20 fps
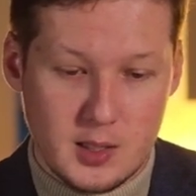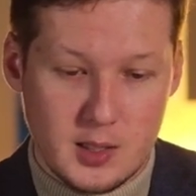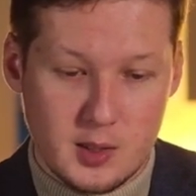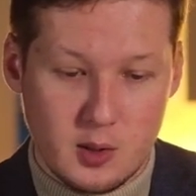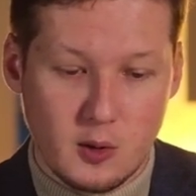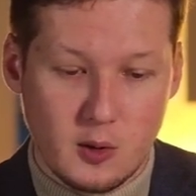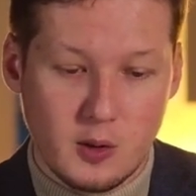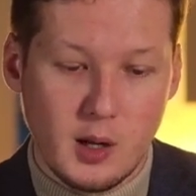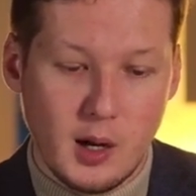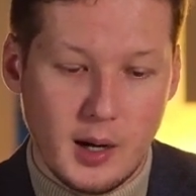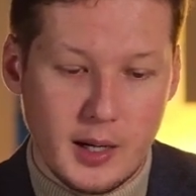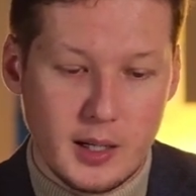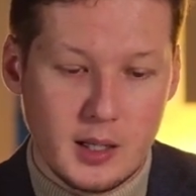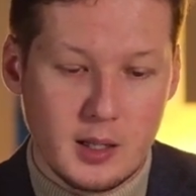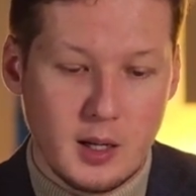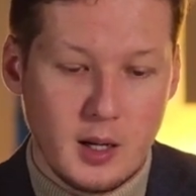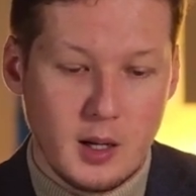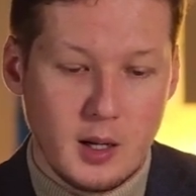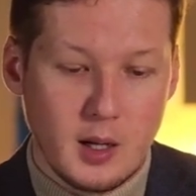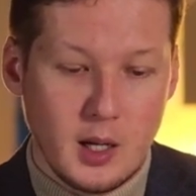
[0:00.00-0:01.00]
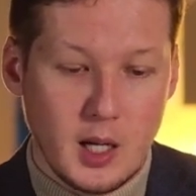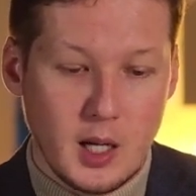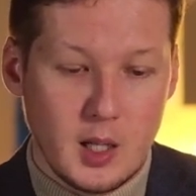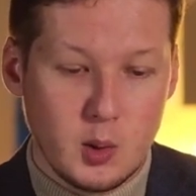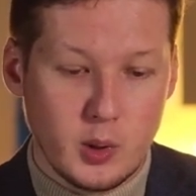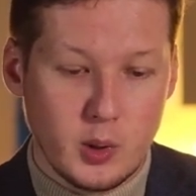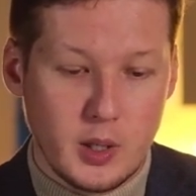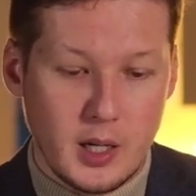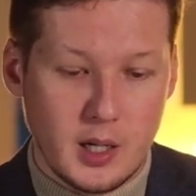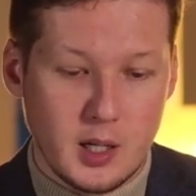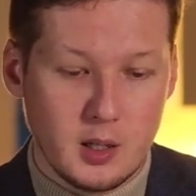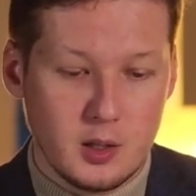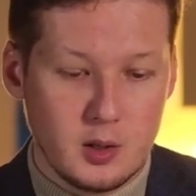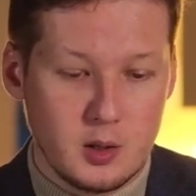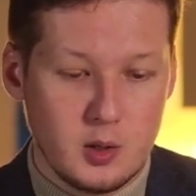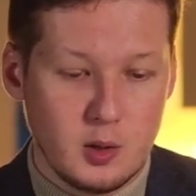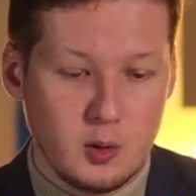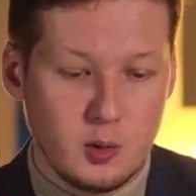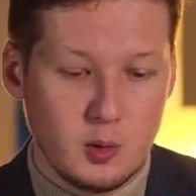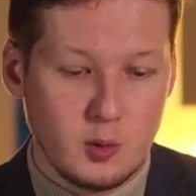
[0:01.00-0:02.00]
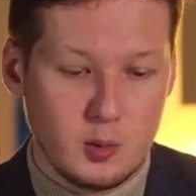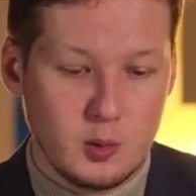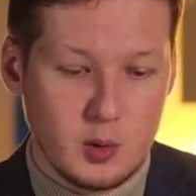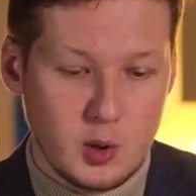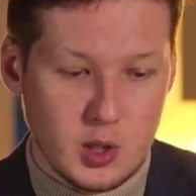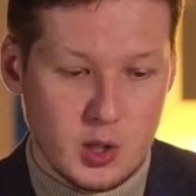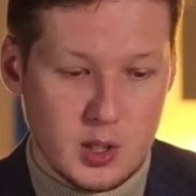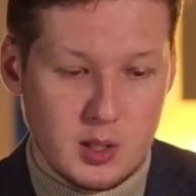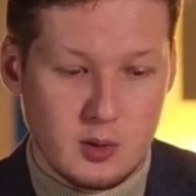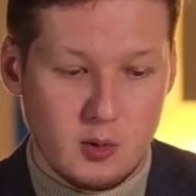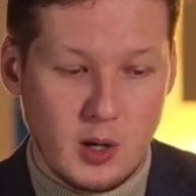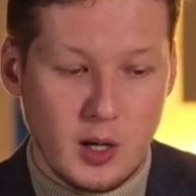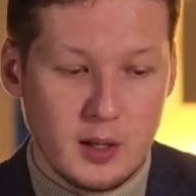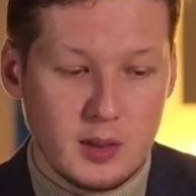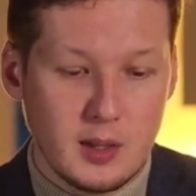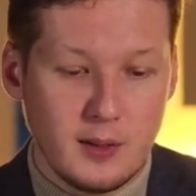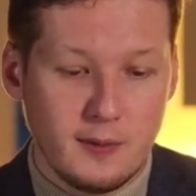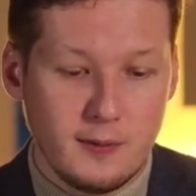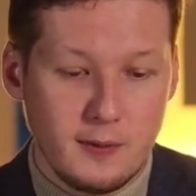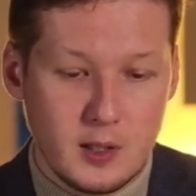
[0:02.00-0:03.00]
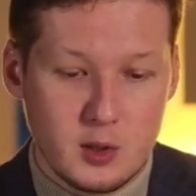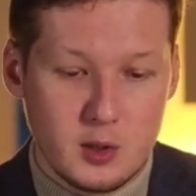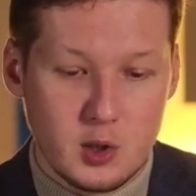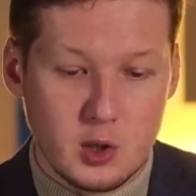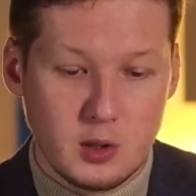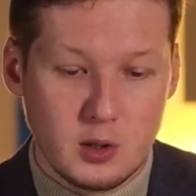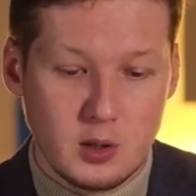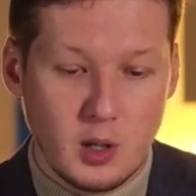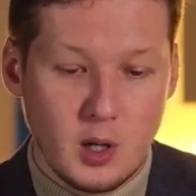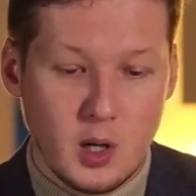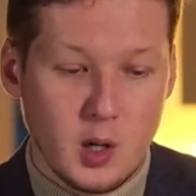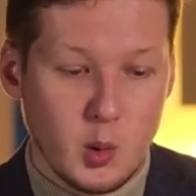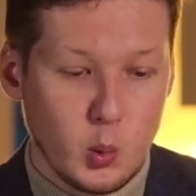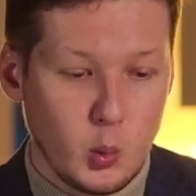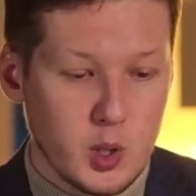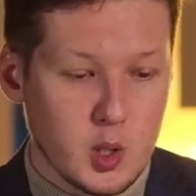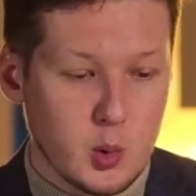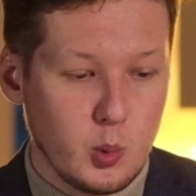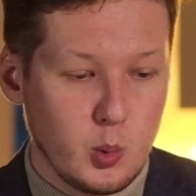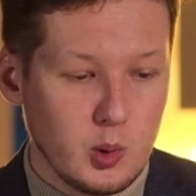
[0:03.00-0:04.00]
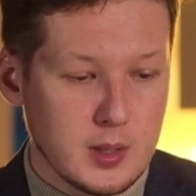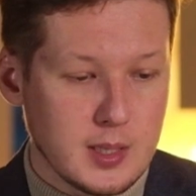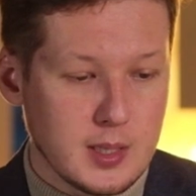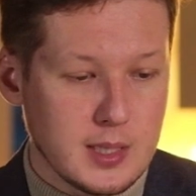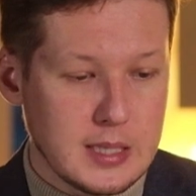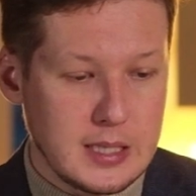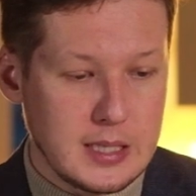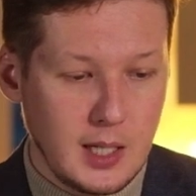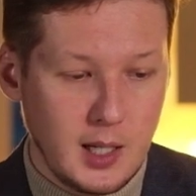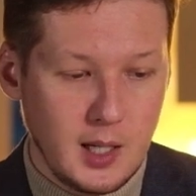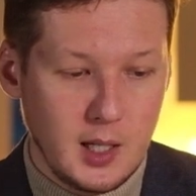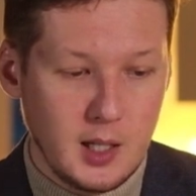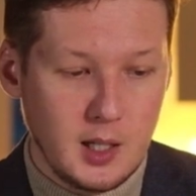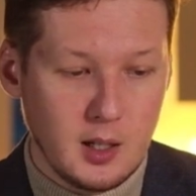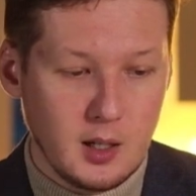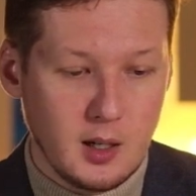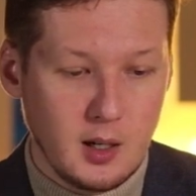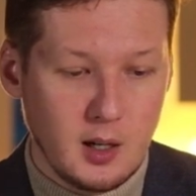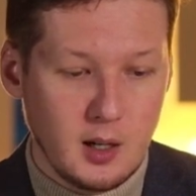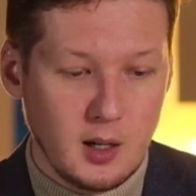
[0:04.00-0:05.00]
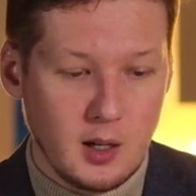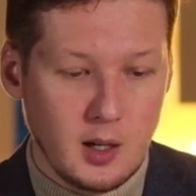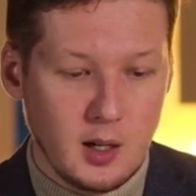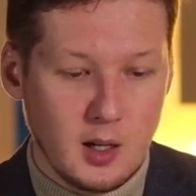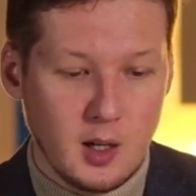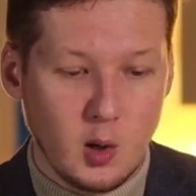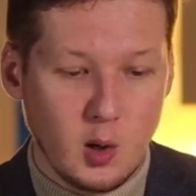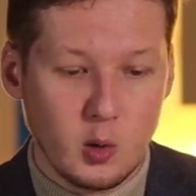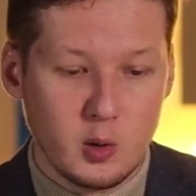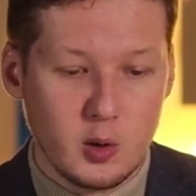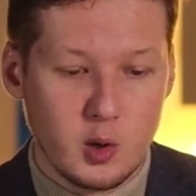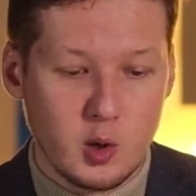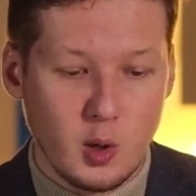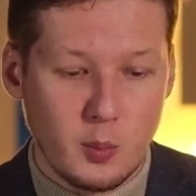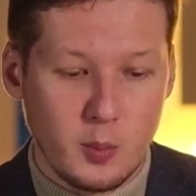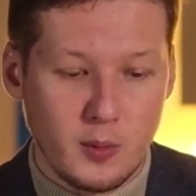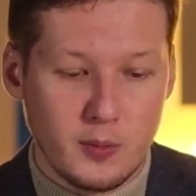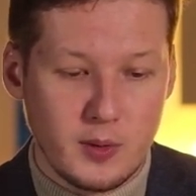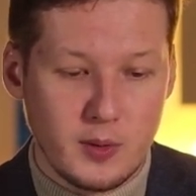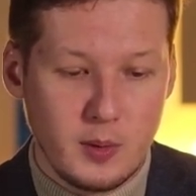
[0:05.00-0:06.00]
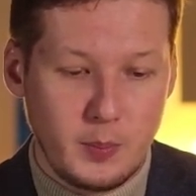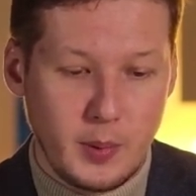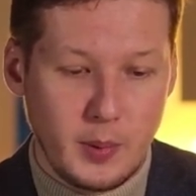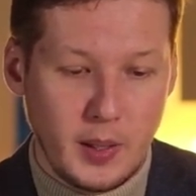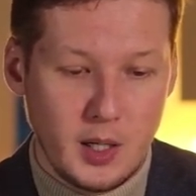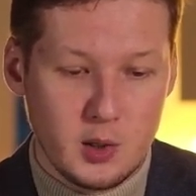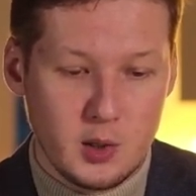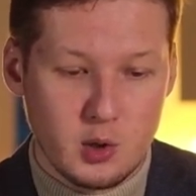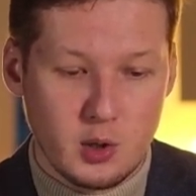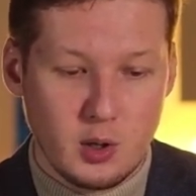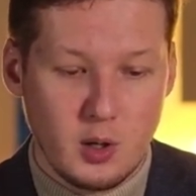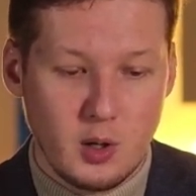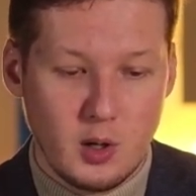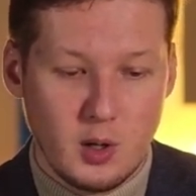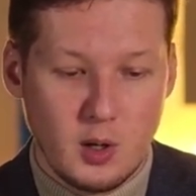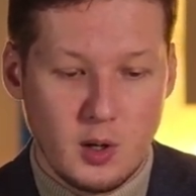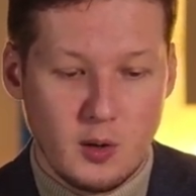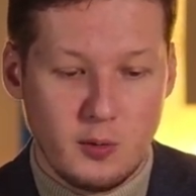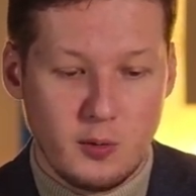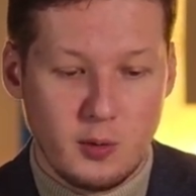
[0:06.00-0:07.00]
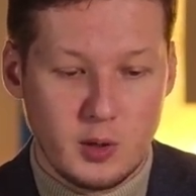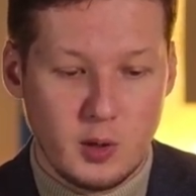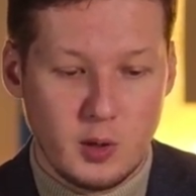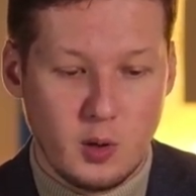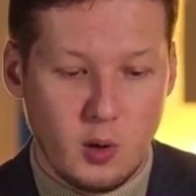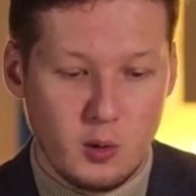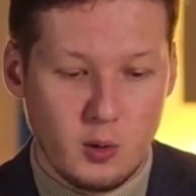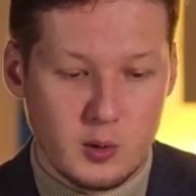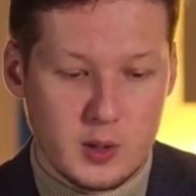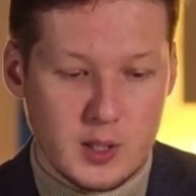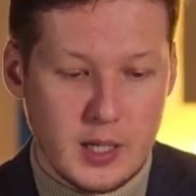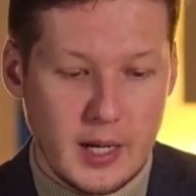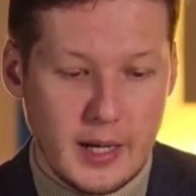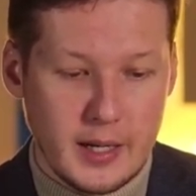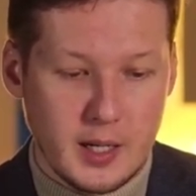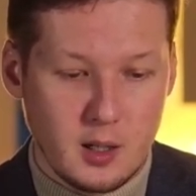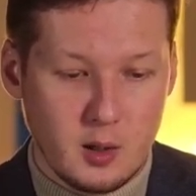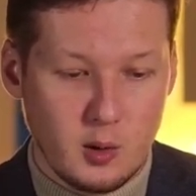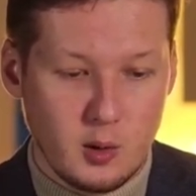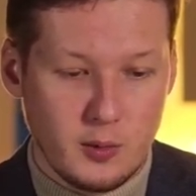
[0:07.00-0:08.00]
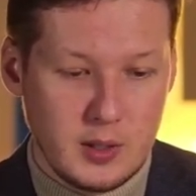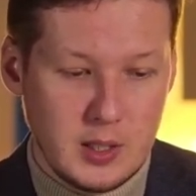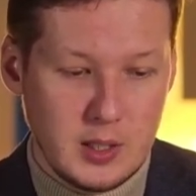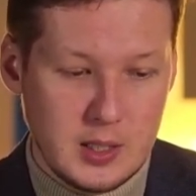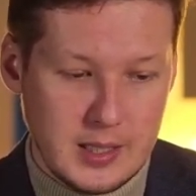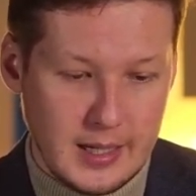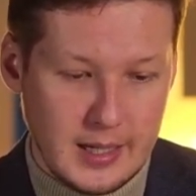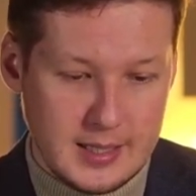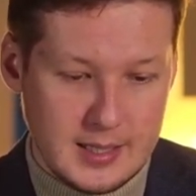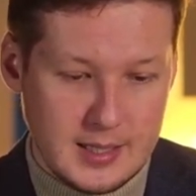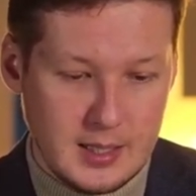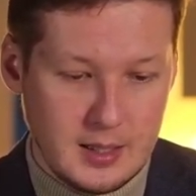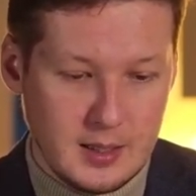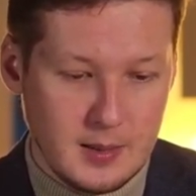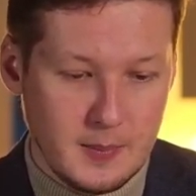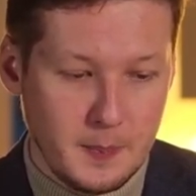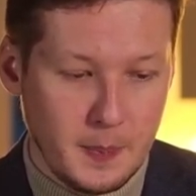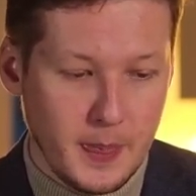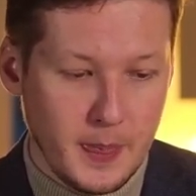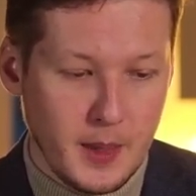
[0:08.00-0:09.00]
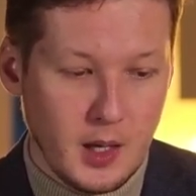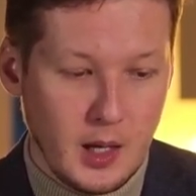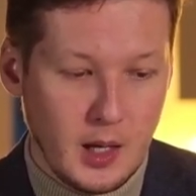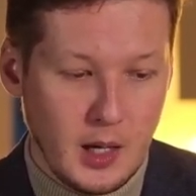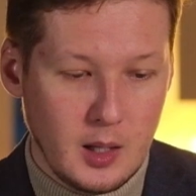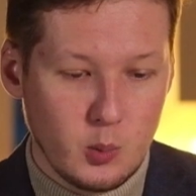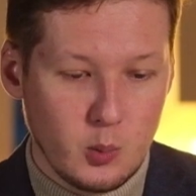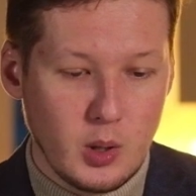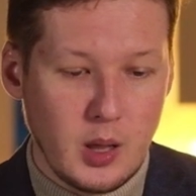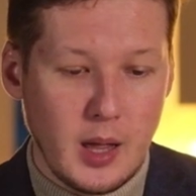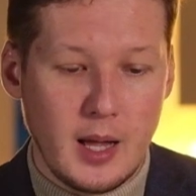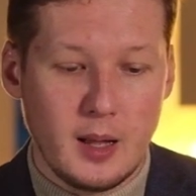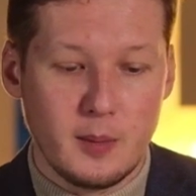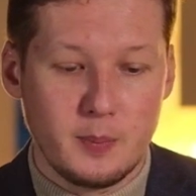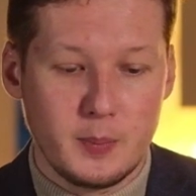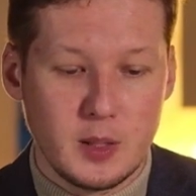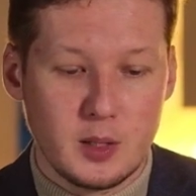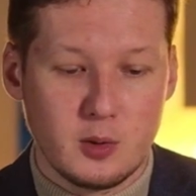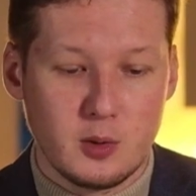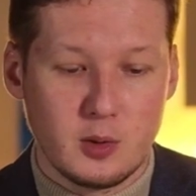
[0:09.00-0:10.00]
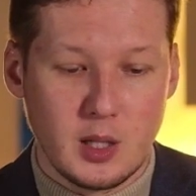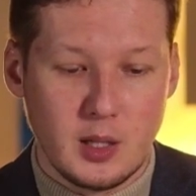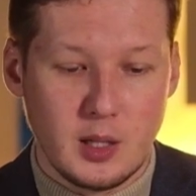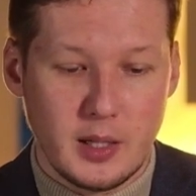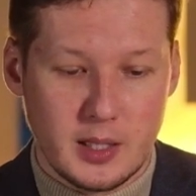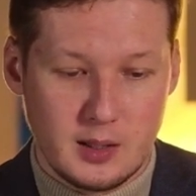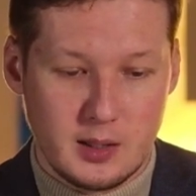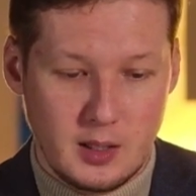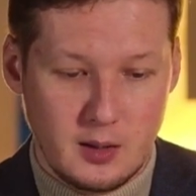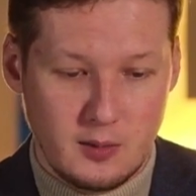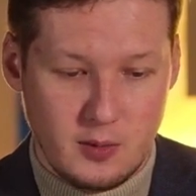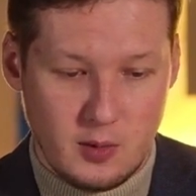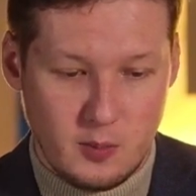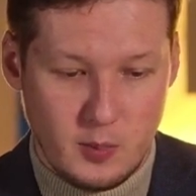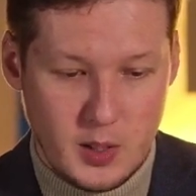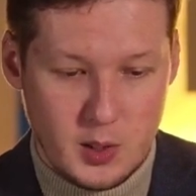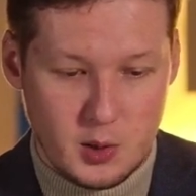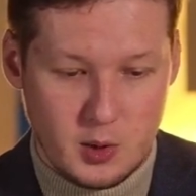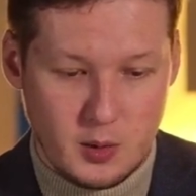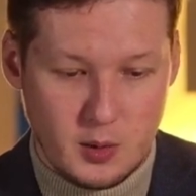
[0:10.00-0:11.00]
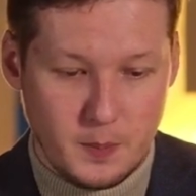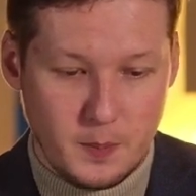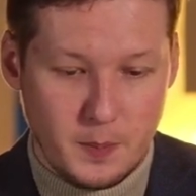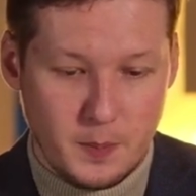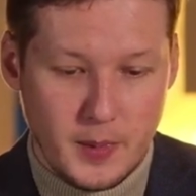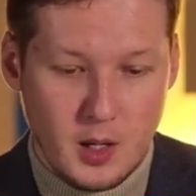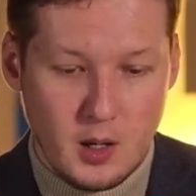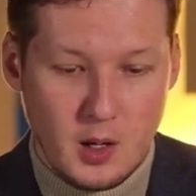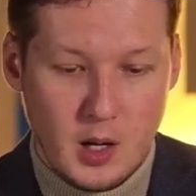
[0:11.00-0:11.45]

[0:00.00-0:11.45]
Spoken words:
It's online, and what I can do, just run the widget, which will stay on top of the page for the whole cycle of the testing and will help me to collect the information.